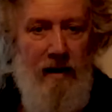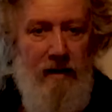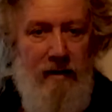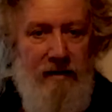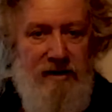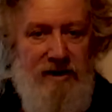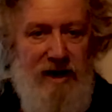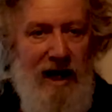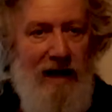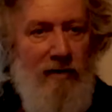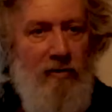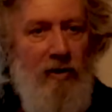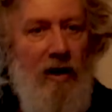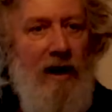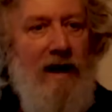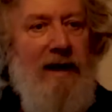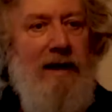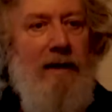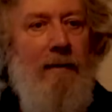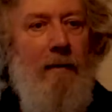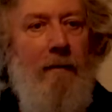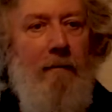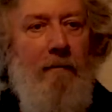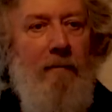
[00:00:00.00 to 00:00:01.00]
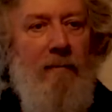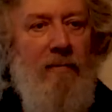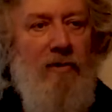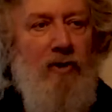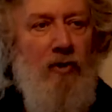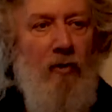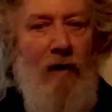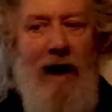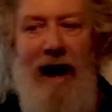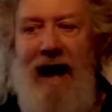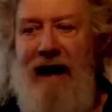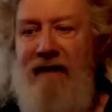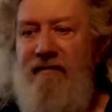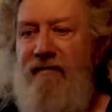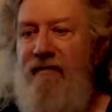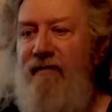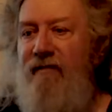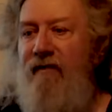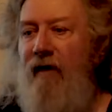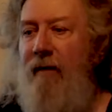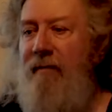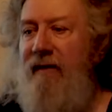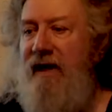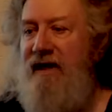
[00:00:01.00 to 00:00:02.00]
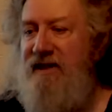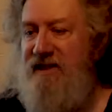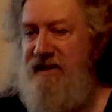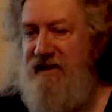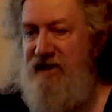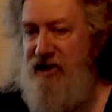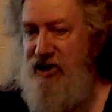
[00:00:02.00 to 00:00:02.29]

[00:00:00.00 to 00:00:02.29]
generally derived from its